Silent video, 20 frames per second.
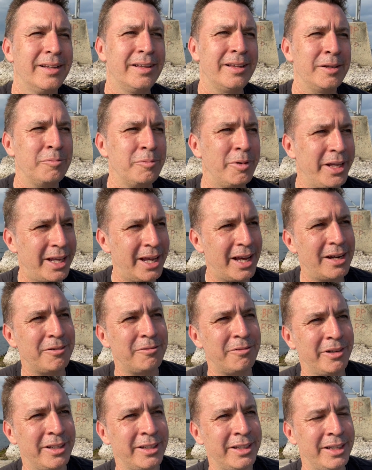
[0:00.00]
then we gotta
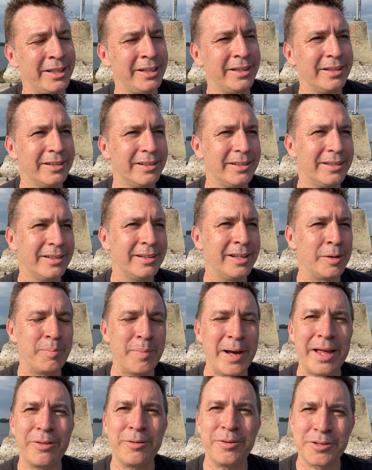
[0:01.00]
really, like,
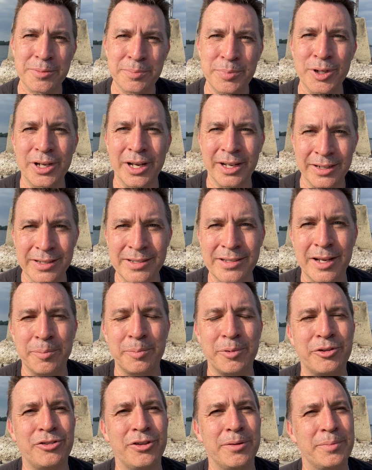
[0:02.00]
Matthew's a book on
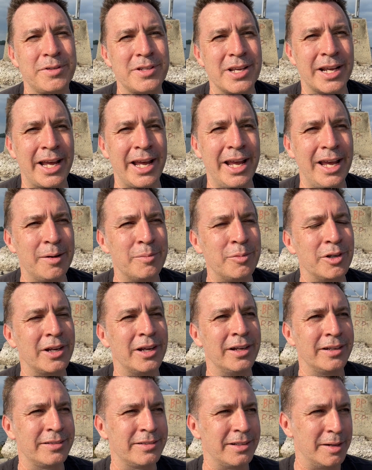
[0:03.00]
discipleship. It's like a handbook
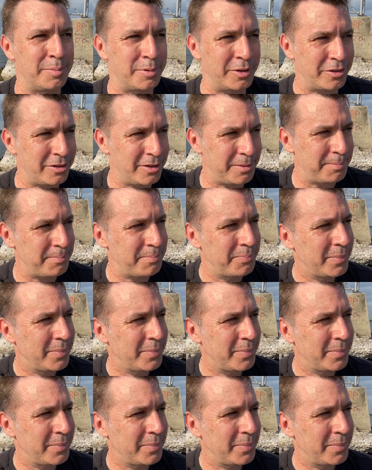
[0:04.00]
on discipleship.